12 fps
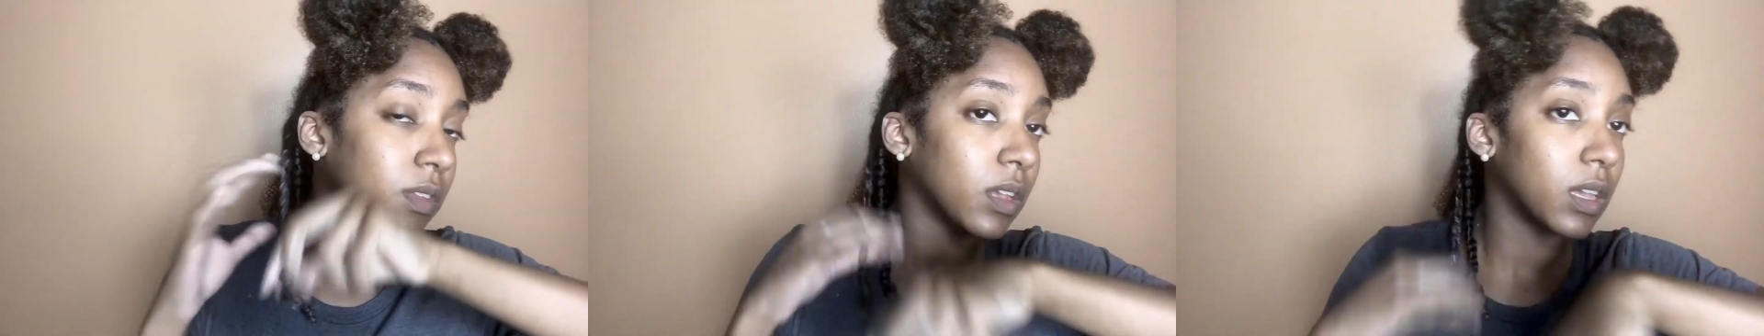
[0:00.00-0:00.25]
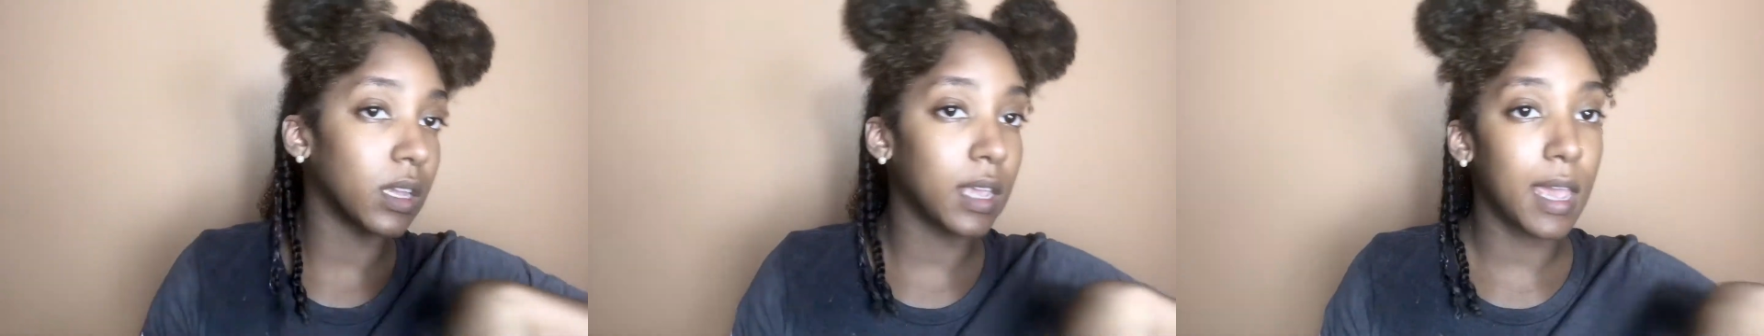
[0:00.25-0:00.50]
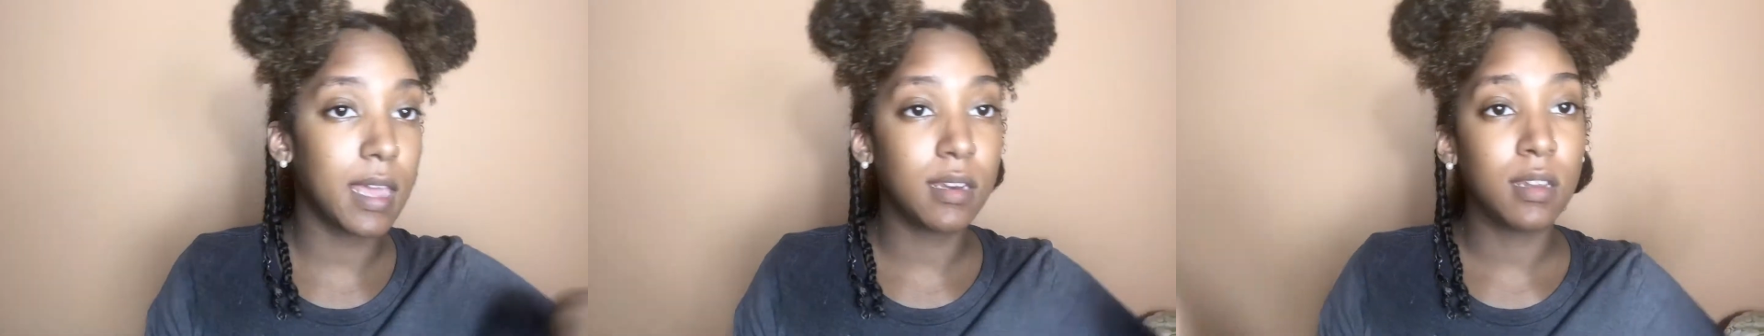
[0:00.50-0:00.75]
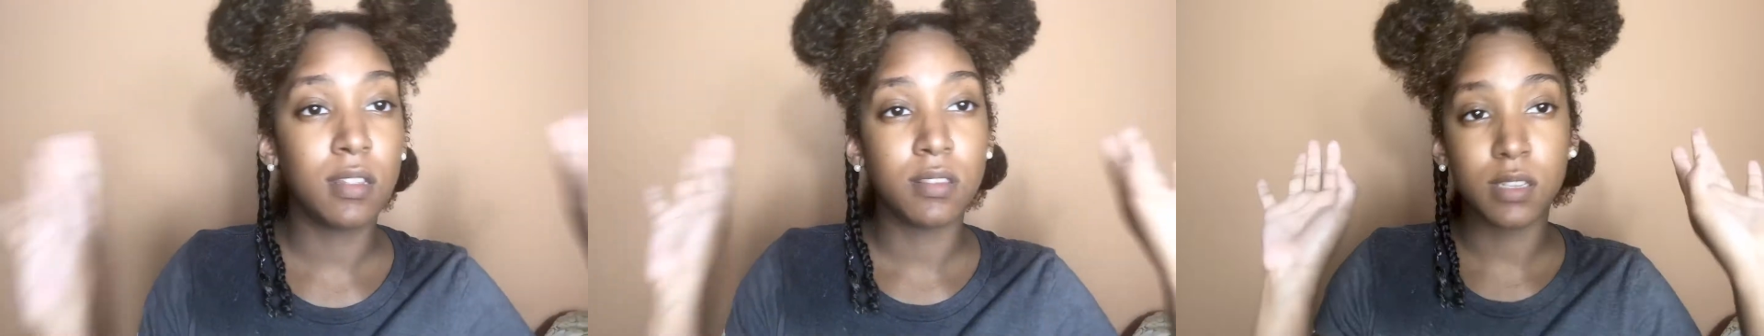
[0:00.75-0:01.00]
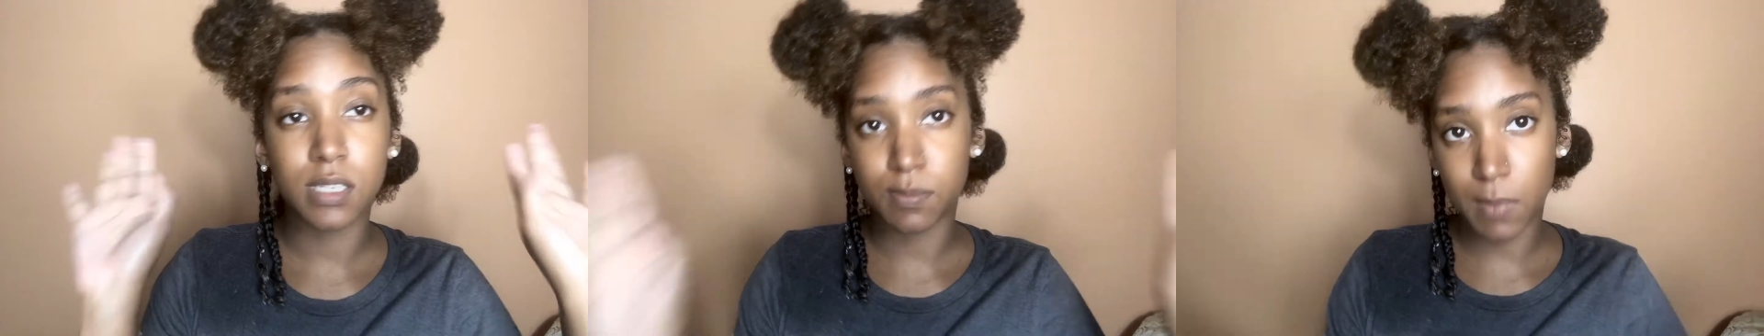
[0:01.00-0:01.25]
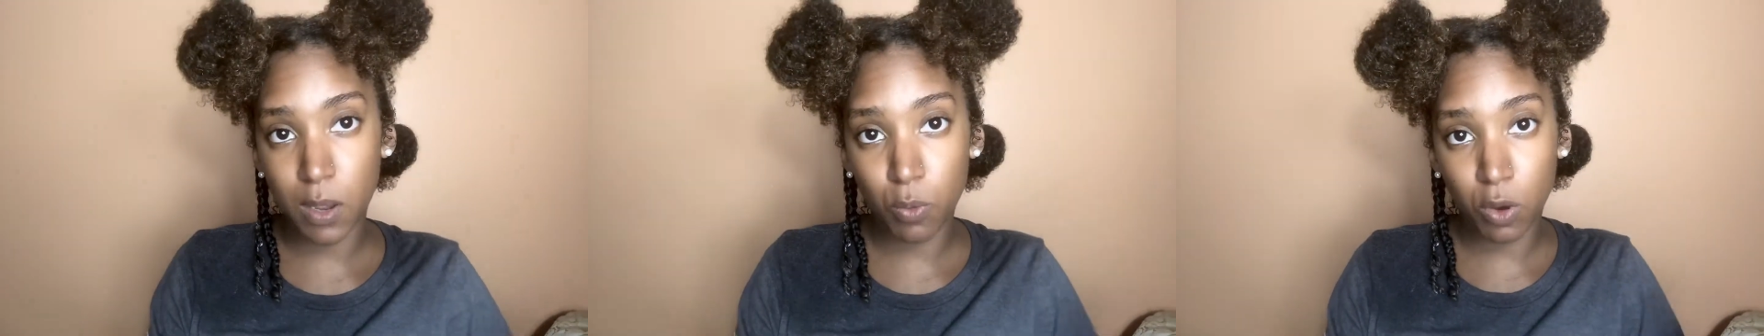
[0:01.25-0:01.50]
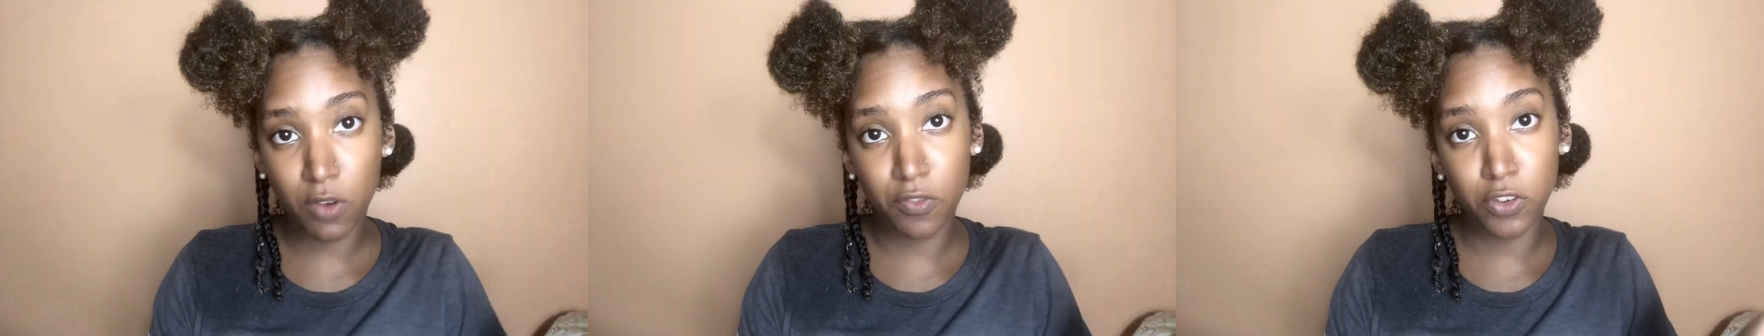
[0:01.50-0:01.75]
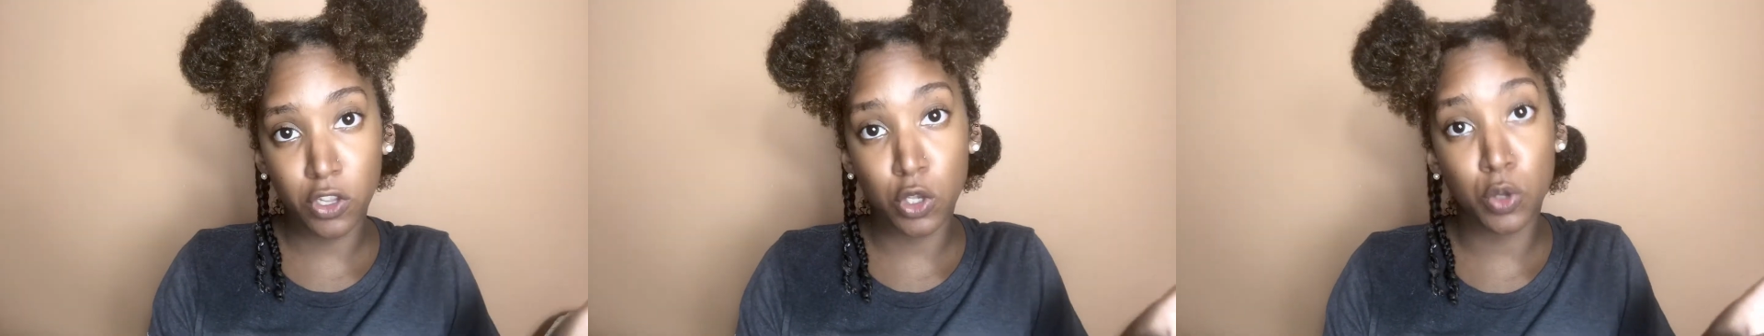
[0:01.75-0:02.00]
Again, this may work
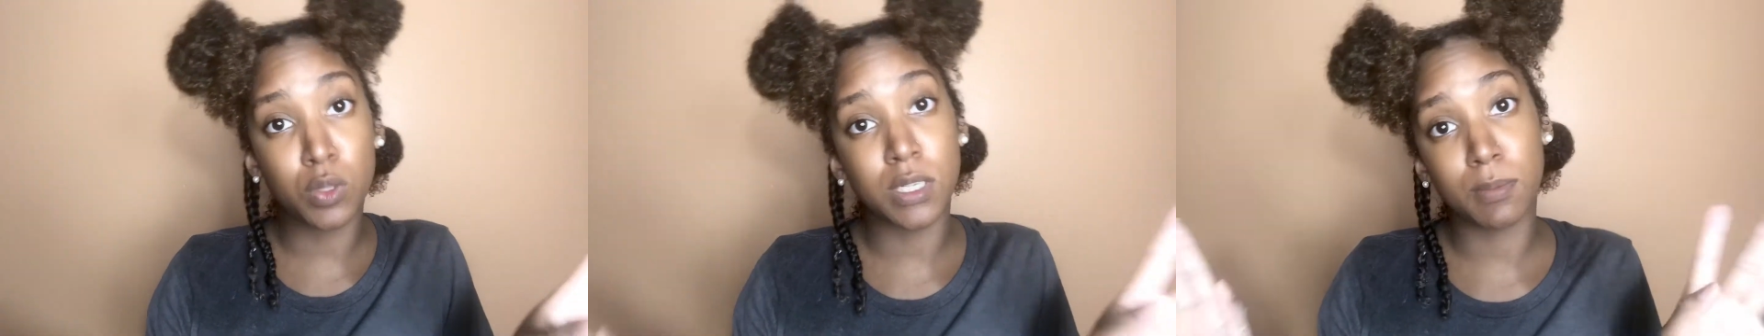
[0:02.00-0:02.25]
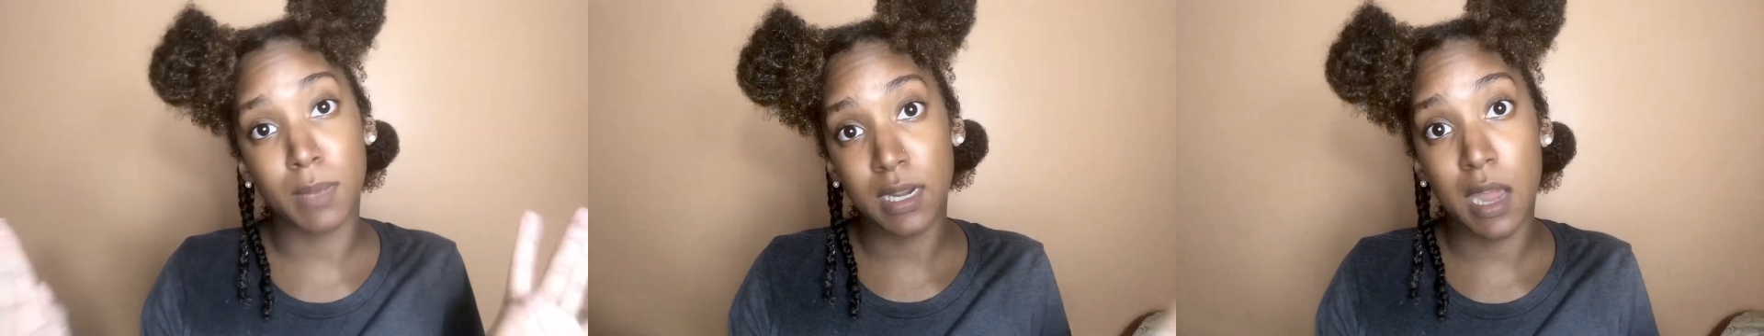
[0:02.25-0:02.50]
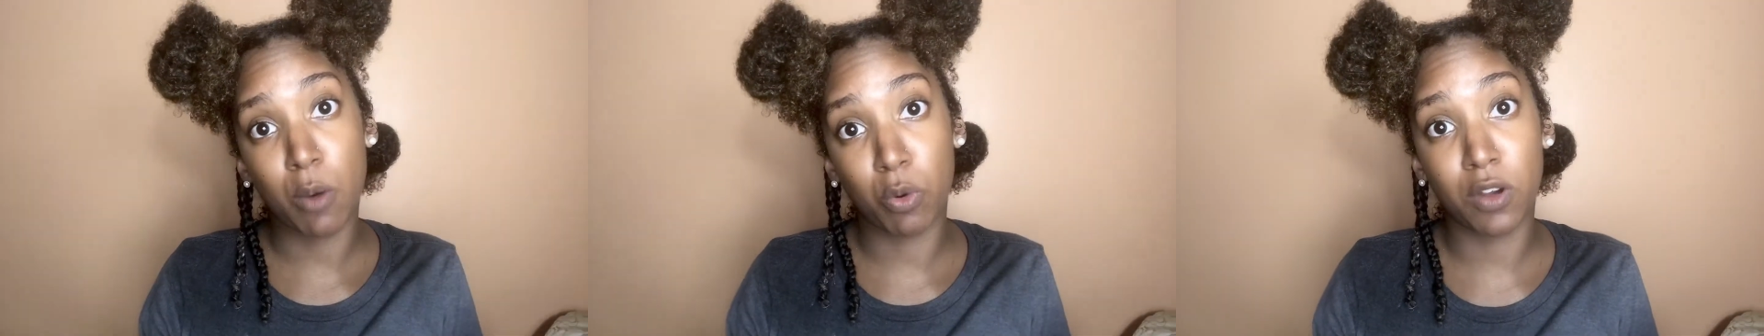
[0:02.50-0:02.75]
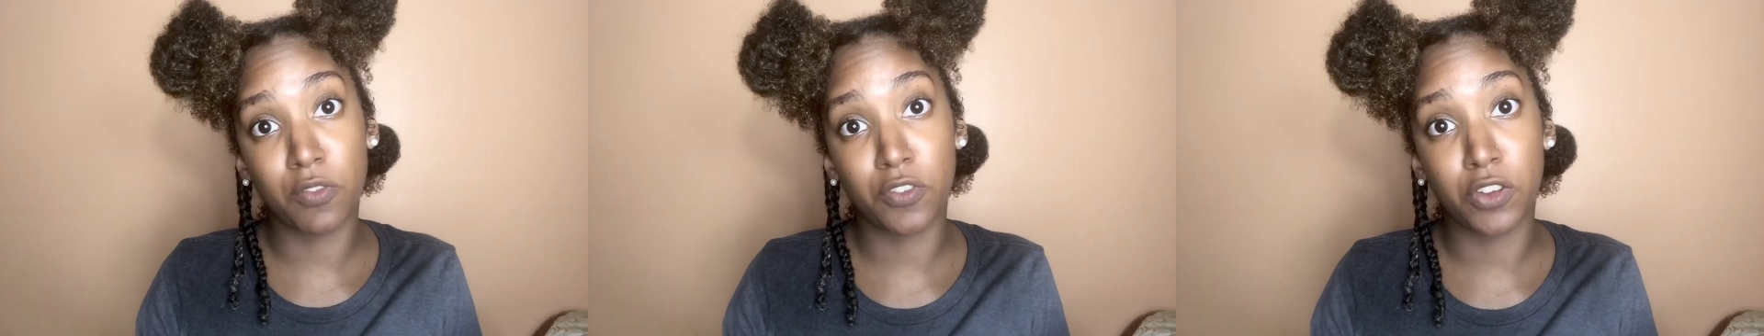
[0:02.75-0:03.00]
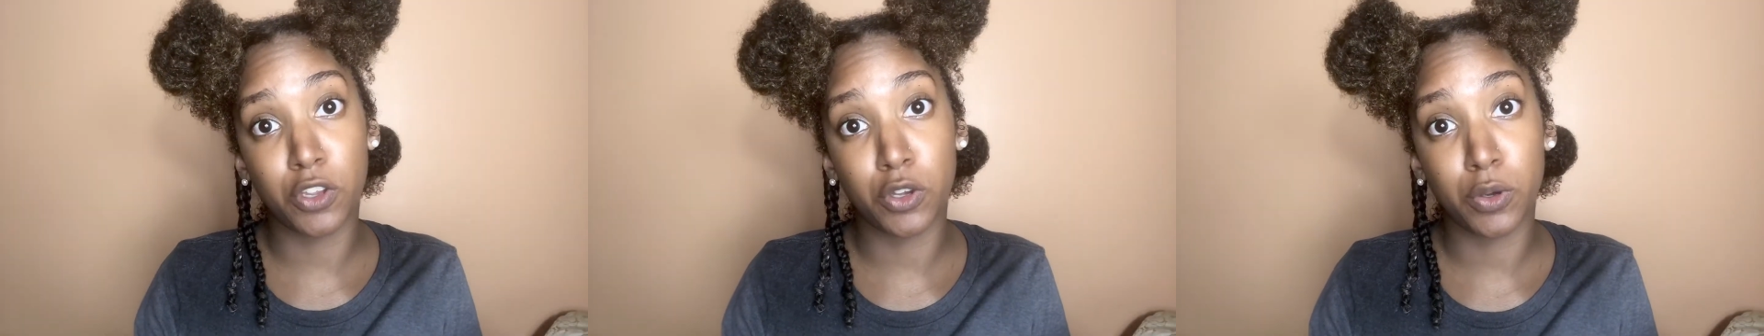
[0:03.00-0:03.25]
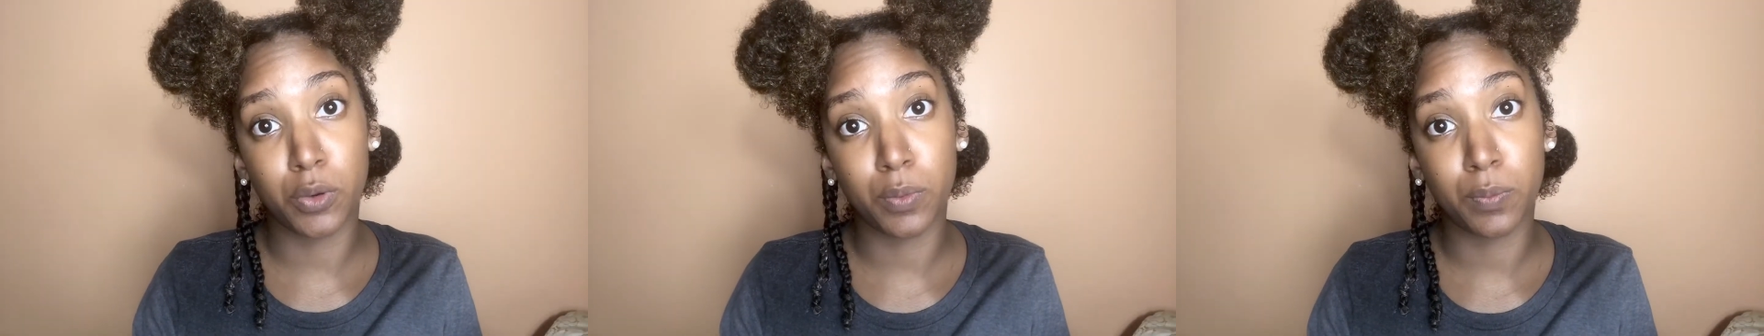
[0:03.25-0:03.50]
for you, this may not work for you.